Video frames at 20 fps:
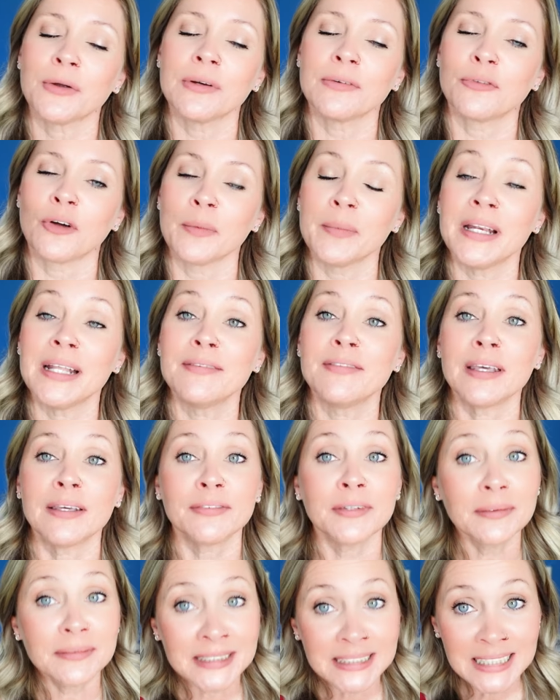or informative.
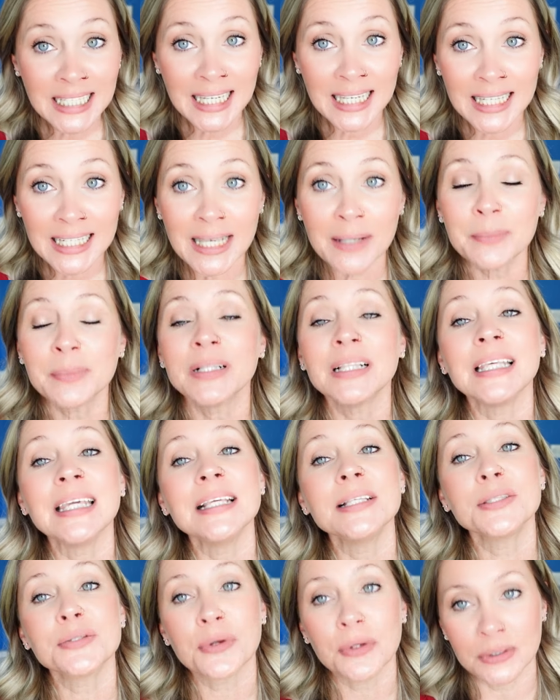If you did,
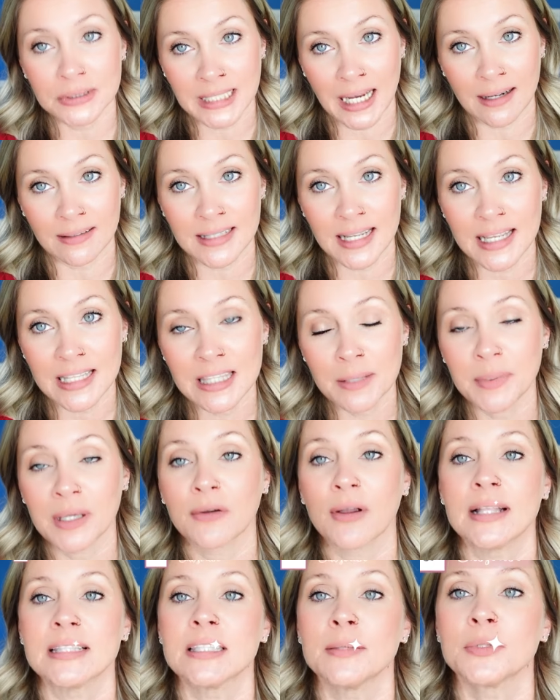please scroll down, hit the
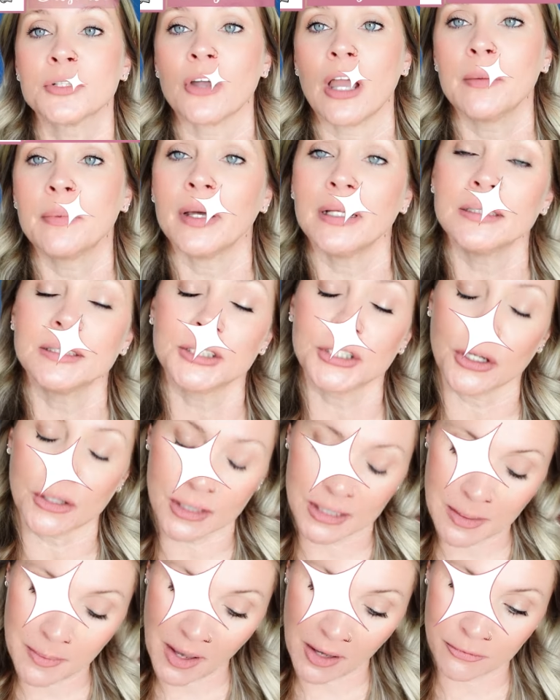big red subscribe button, turn
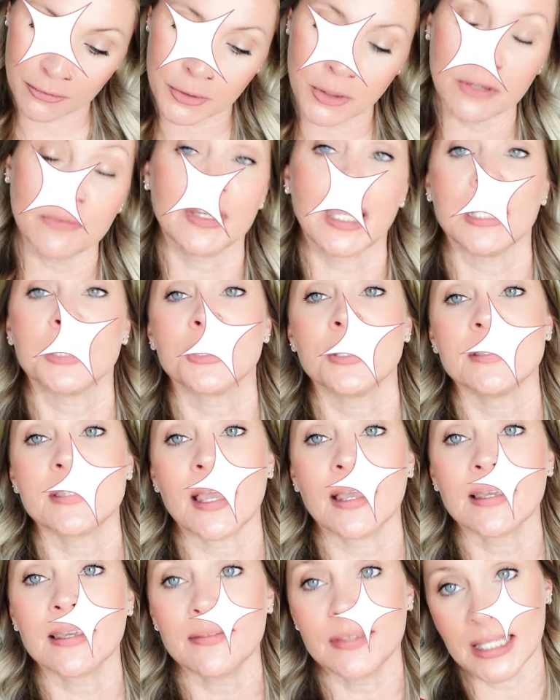on the bell for notifications,
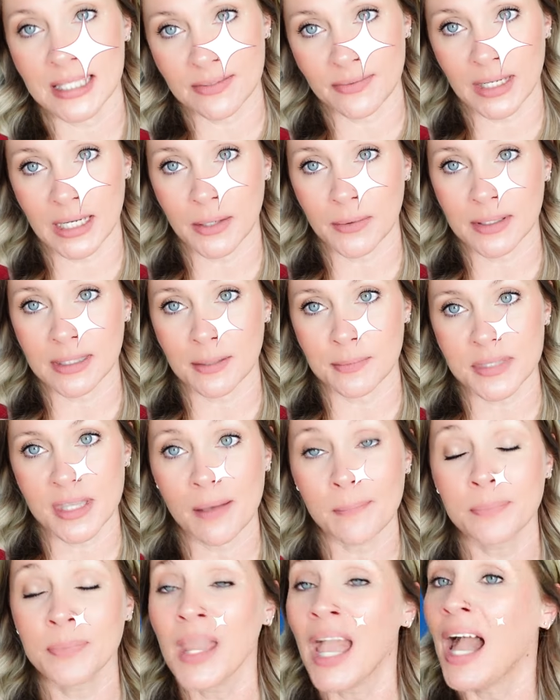and give this video a thumbs
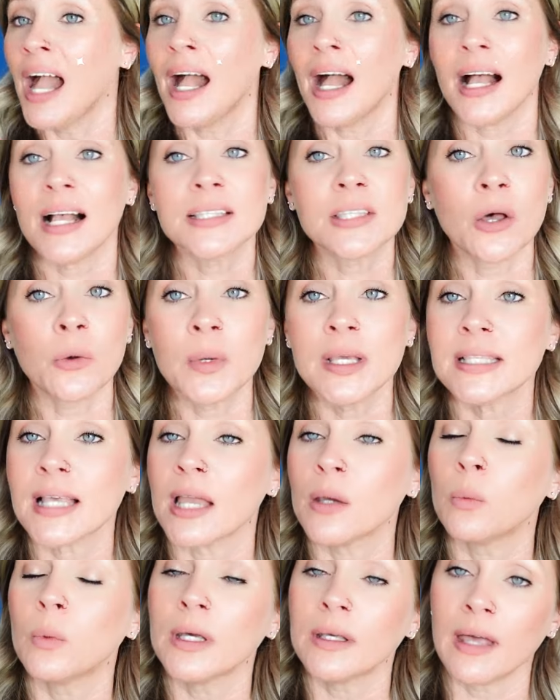up. As always,
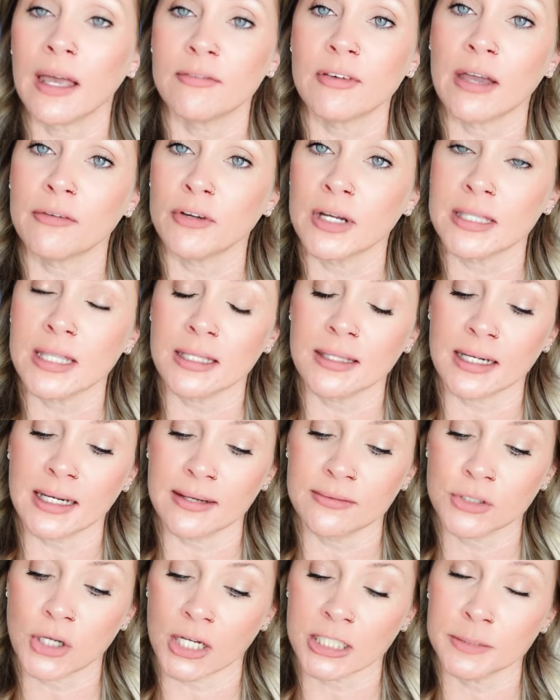I will have everything that
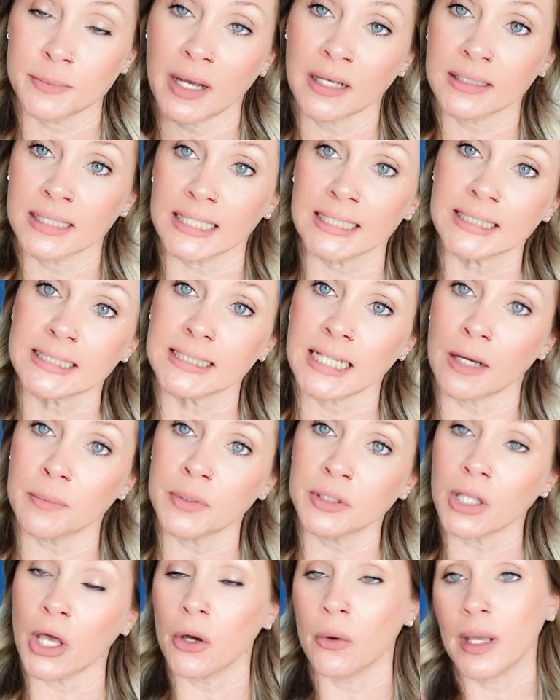I've talked about linked down
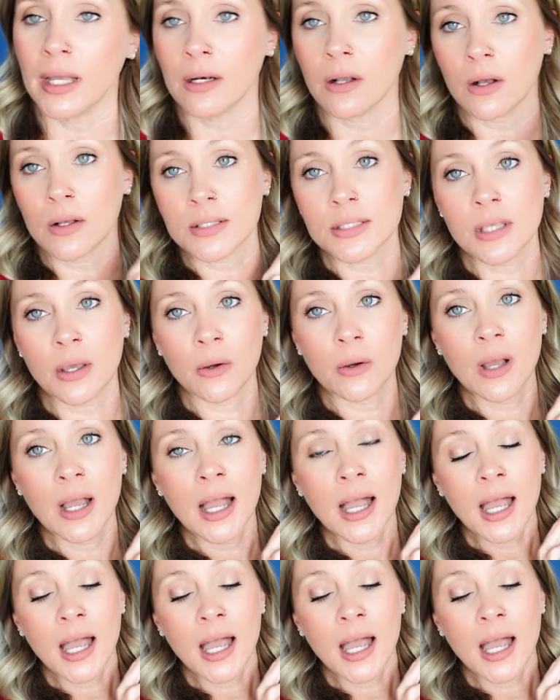below, and also